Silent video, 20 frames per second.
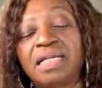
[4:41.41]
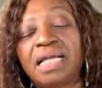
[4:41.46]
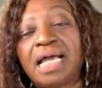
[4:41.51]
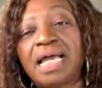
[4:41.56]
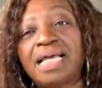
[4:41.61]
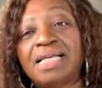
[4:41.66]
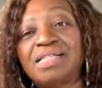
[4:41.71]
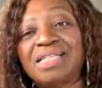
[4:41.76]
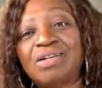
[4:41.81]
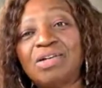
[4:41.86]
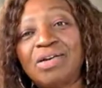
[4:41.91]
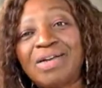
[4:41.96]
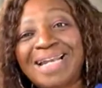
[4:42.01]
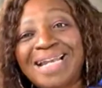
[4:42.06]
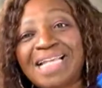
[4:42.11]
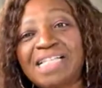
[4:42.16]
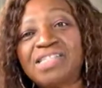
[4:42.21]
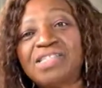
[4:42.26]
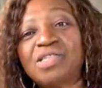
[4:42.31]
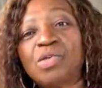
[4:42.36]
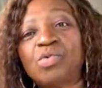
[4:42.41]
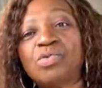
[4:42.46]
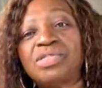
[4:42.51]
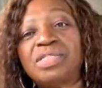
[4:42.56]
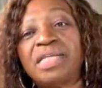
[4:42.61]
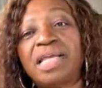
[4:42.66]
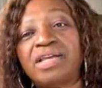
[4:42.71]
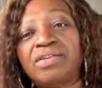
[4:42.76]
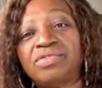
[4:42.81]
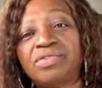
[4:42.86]
guys, or an
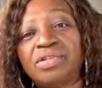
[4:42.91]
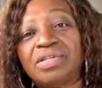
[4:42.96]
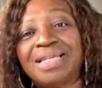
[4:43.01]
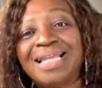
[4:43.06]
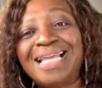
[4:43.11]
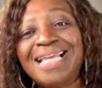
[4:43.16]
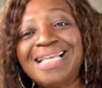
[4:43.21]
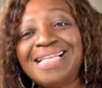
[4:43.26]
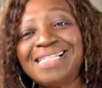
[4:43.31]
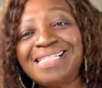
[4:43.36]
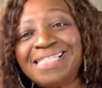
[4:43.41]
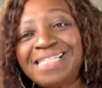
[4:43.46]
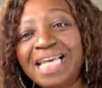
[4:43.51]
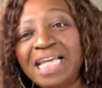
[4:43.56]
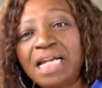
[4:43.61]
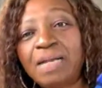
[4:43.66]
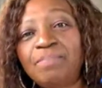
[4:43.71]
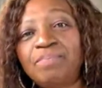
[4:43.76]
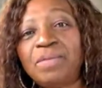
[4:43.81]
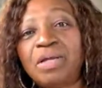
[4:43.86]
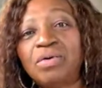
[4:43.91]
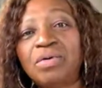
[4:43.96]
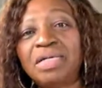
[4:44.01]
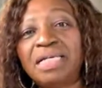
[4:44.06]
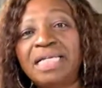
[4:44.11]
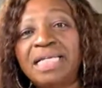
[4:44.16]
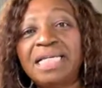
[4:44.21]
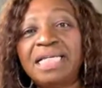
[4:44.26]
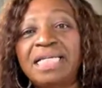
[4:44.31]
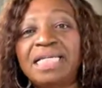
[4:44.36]
association set up
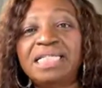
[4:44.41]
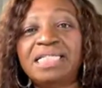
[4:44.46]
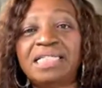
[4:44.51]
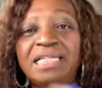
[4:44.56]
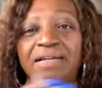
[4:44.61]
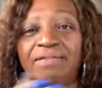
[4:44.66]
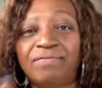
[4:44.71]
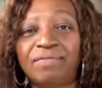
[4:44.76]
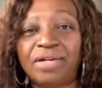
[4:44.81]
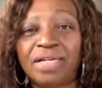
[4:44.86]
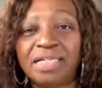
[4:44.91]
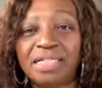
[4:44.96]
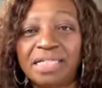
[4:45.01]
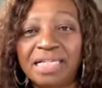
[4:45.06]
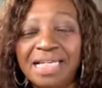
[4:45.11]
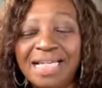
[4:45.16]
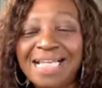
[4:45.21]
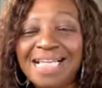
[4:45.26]
totally different